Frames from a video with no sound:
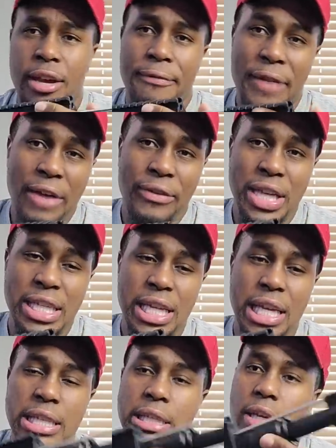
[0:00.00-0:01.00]

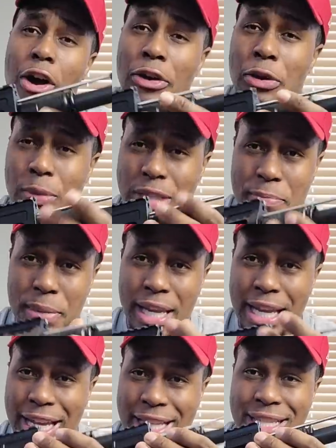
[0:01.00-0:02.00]
5.56. All you do is spin
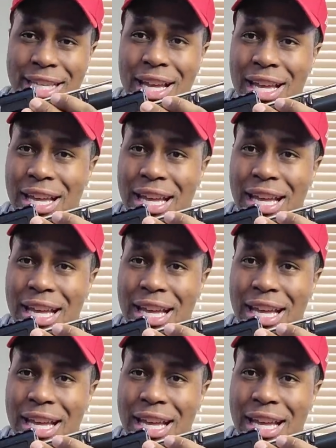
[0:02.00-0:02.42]
this,